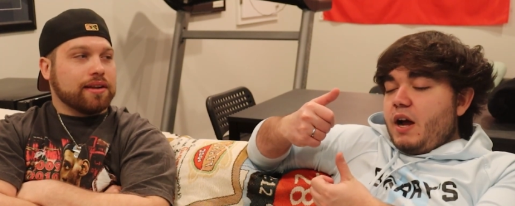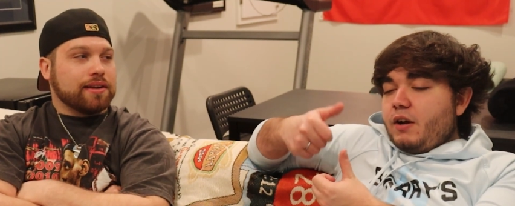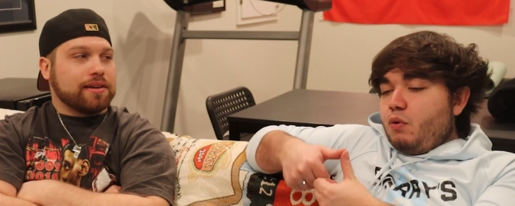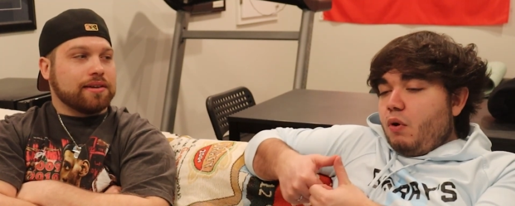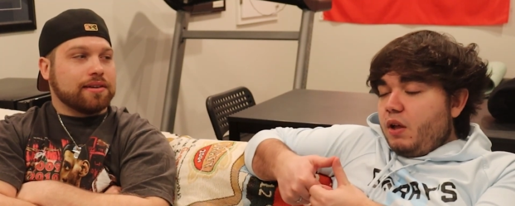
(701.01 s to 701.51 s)

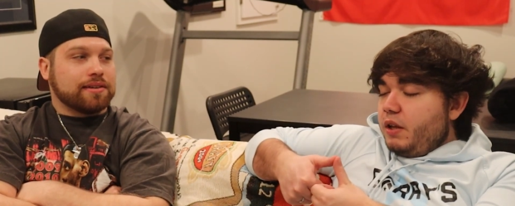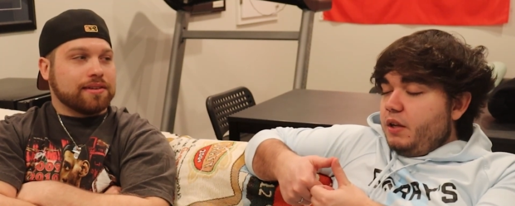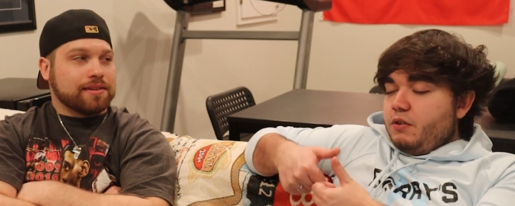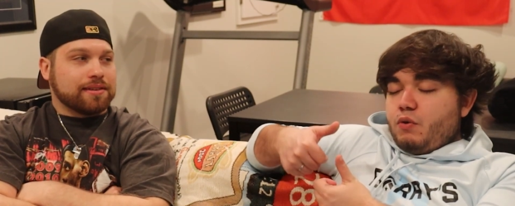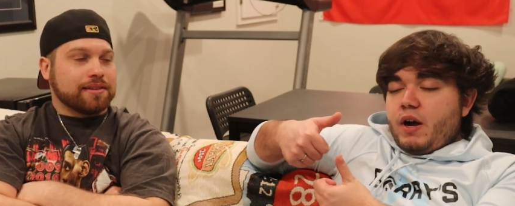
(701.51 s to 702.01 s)
Speaker 1: High
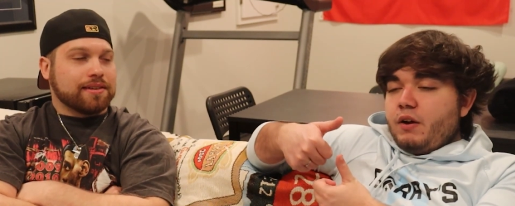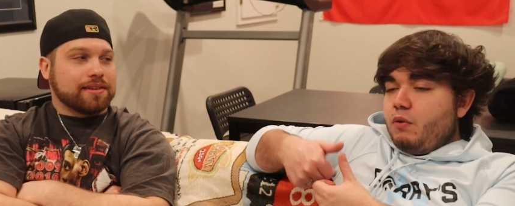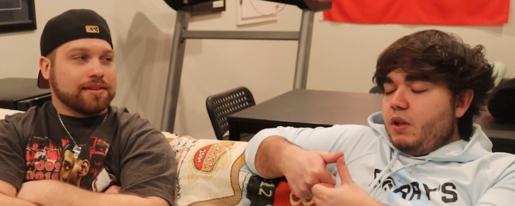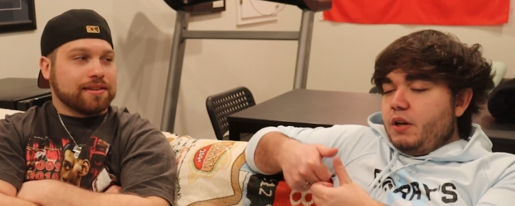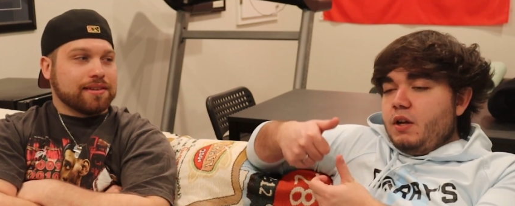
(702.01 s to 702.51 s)
quality, high
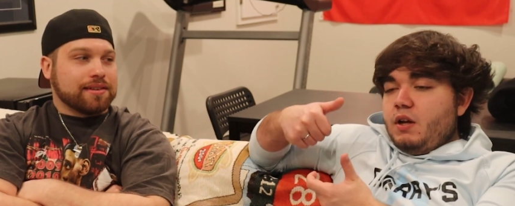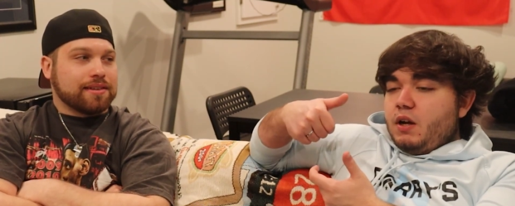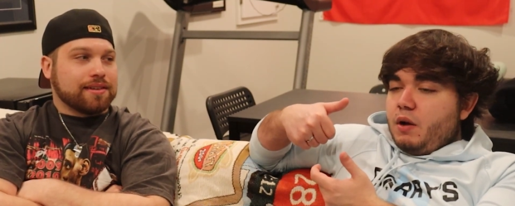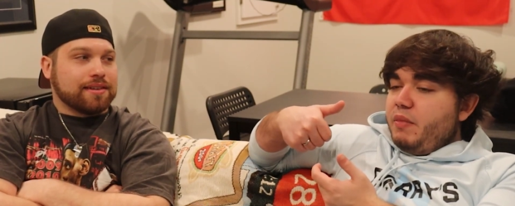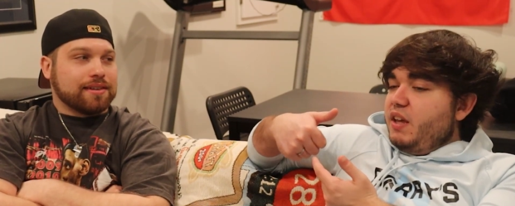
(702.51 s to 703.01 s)
quality,
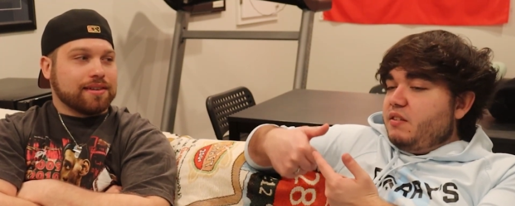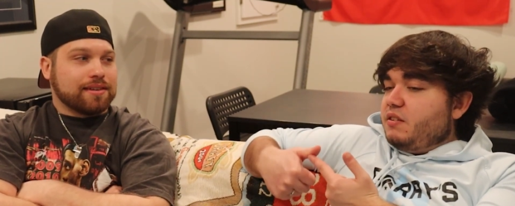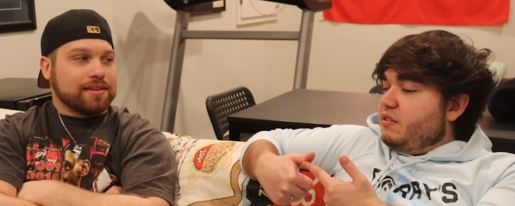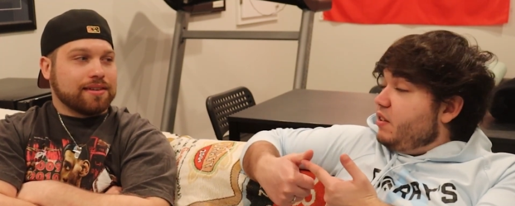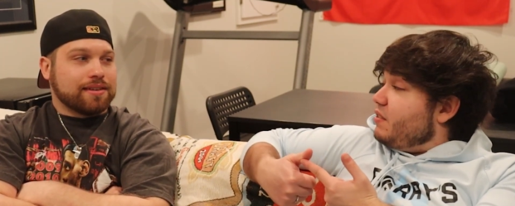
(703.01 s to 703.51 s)

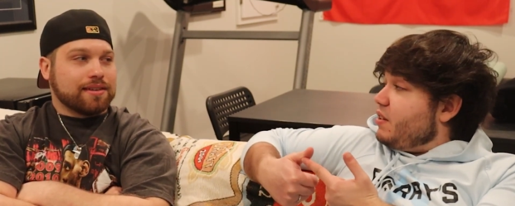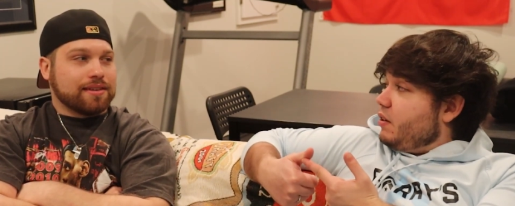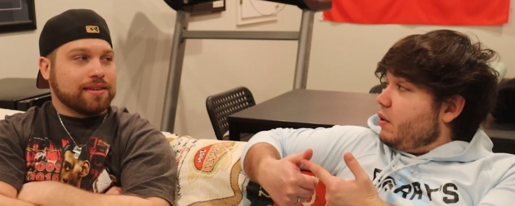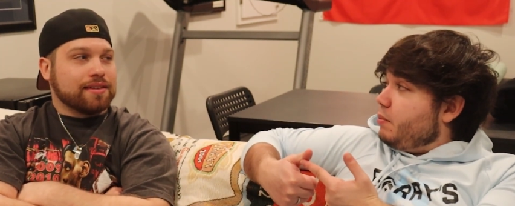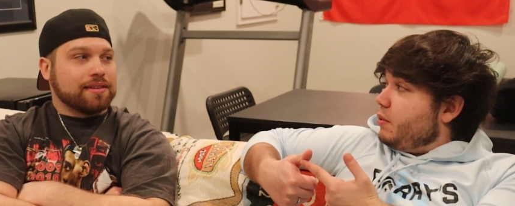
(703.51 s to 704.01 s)
amazing scene
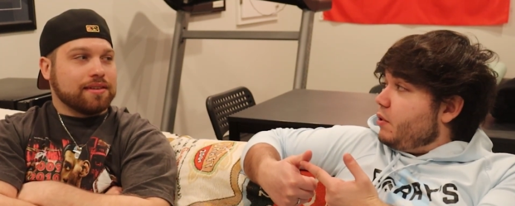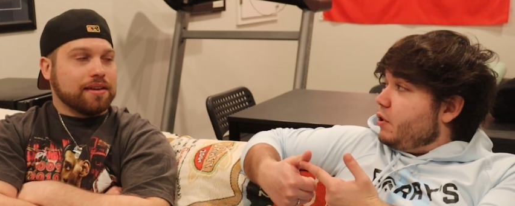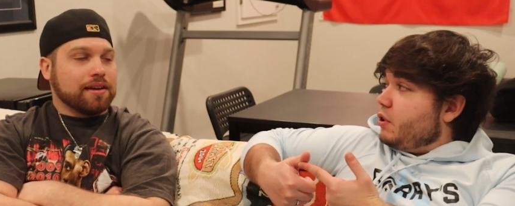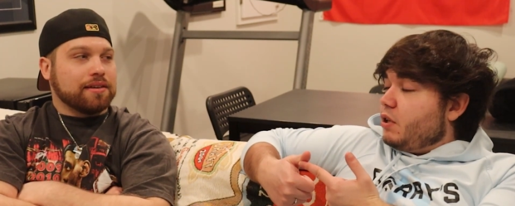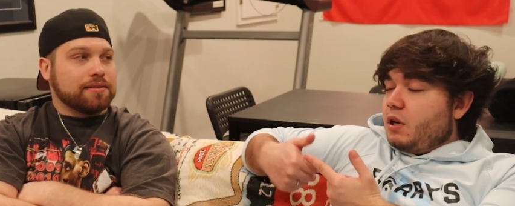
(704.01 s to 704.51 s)
setup.
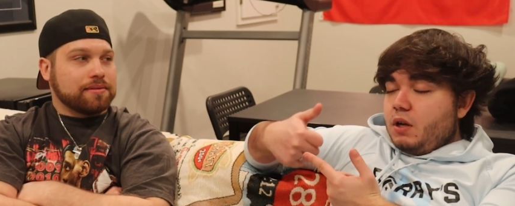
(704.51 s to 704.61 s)
Yeah.